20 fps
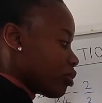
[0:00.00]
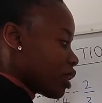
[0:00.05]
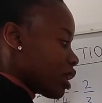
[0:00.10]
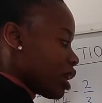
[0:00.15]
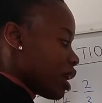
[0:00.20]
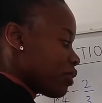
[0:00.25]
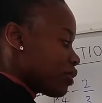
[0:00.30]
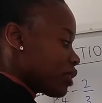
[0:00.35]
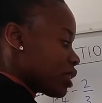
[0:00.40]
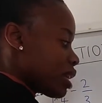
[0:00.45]

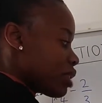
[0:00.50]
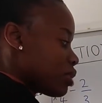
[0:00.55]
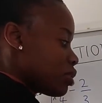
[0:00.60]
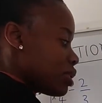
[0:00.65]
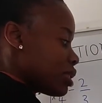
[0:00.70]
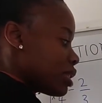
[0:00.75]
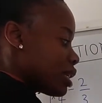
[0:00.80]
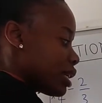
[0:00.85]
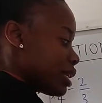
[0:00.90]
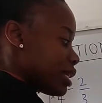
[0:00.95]
After that, we
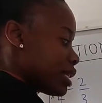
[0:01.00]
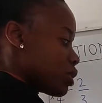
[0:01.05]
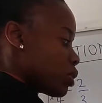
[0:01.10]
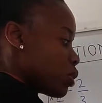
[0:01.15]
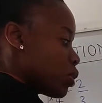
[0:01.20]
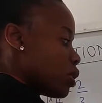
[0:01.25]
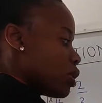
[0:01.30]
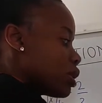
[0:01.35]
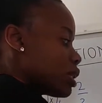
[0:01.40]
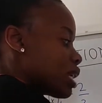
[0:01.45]
say
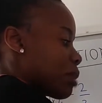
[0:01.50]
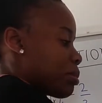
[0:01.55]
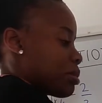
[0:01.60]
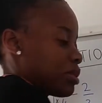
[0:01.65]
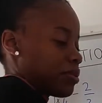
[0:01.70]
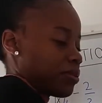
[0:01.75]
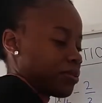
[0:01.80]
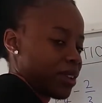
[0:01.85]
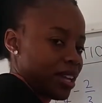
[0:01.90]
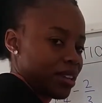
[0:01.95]
2 times
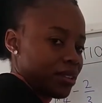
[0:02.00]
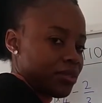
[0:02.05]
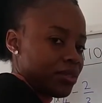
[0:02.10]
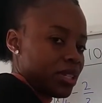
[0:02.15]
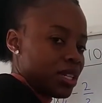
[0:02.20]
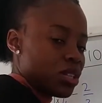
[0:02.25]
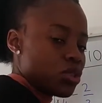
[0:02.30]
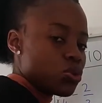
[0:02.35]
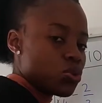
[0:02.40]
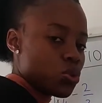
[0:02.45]
5.
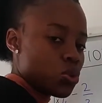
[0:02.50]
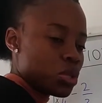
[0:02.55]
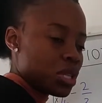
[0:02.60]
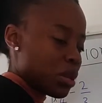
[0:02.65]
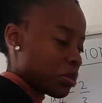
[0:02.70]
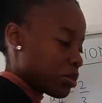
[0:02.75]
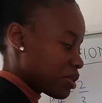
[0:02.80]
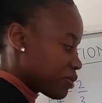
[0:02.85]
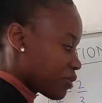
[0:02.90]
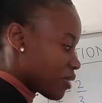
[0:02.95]
2
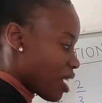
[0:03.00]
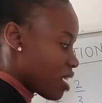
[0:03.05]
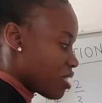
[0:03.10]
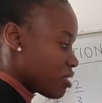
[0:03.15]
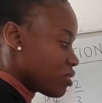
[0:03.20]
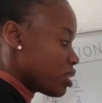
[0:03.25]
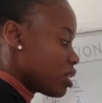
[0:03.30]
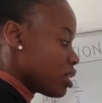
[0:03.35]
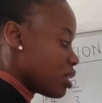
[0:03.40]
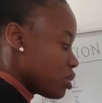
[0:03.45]
times 5.
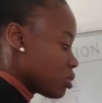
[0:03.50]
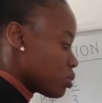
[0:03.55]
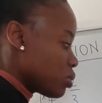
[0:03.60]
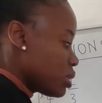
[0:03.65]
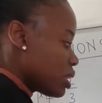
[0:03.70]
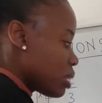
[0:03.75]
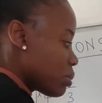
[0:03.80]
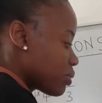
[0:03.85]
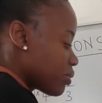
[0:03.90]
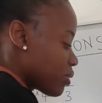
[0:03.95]
2
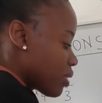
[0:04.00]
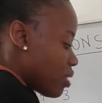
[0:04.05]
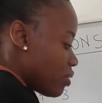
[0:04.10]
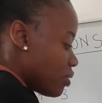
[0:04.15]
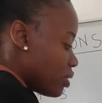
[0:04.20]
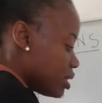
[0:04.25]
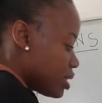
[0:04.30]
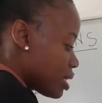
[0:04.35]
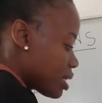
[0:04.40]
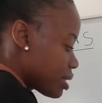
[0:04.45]
times 5
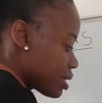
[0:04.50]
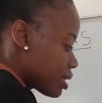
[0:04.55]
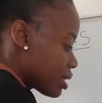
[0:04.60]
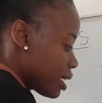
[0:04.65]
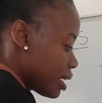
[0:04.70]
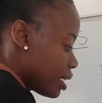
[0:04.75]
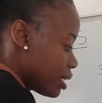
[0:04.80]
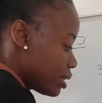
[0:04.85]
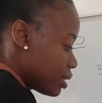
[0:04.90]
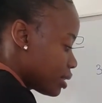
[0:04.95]
is just
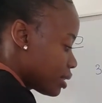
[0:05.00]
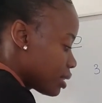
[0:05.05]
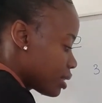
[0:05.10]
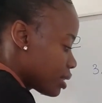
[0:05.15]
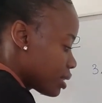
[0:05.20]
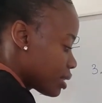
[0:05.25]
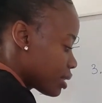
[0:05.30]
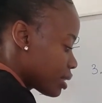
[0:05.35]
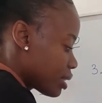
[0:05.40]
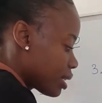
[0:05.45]
10.
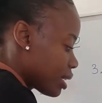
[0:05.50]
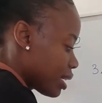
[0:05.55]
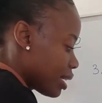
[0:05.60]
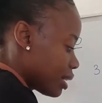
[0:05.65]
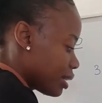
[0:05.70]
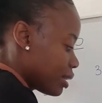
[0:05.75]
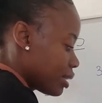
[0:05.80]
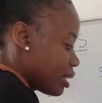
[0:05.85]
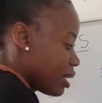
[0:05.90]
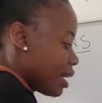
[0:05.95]

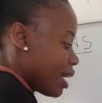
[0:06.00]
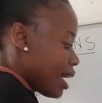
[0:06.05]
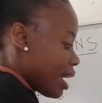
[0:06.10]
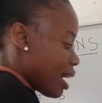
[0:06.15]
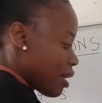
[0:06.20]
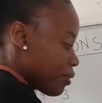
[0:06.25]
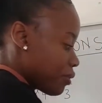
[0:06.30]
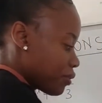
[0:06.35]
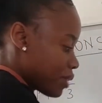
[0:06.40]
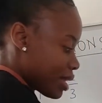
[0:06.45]
10.
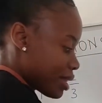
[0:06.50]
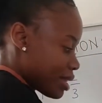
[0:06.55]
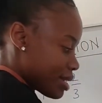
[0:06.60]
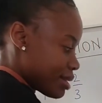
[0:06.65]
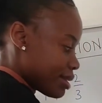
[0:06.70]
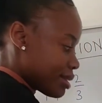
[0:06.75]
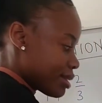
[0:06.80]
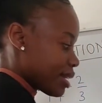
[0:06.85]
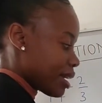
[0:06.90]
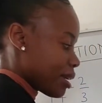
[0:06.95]
After
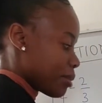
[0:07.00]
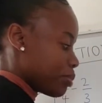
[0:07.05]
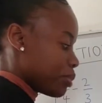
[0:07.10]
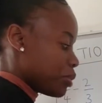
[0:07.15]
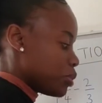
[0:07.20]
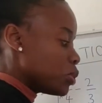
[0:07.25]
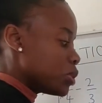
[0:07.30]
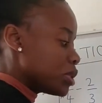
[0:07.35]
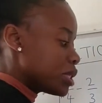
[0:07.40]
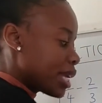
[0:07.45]
this step,
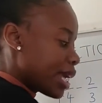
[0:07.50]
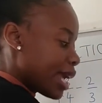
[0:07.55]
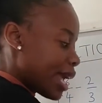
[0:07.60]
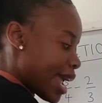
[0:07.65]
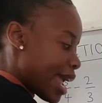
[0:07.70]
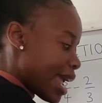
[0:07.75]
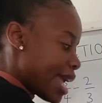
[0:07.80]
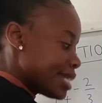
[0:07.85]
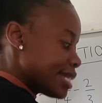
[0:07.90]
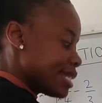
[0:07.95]
you
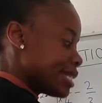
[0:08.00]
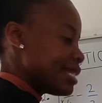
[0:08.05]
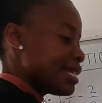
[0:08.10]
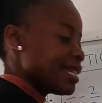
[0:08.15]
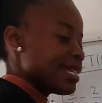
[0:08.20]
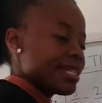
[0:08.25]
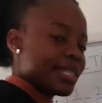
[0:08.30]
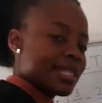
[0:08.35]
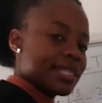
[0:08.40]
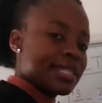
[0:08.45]
change
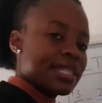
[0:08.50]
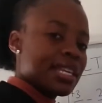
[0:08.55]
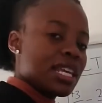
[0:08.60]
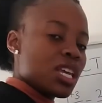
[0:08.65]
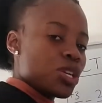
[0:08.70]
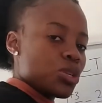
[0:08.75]
this